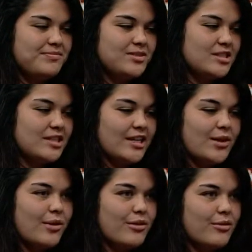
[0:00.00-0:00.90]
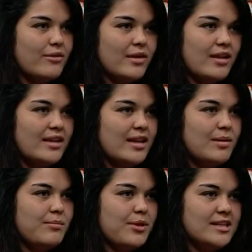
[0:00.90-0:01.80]
just go through everything that he
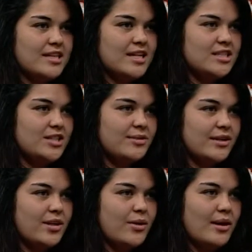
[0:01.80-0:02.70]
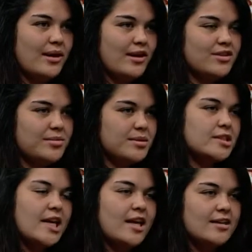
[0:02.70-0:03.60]
brings at you and go at it
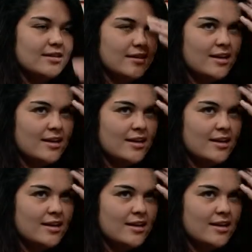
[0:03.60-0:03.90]
100% and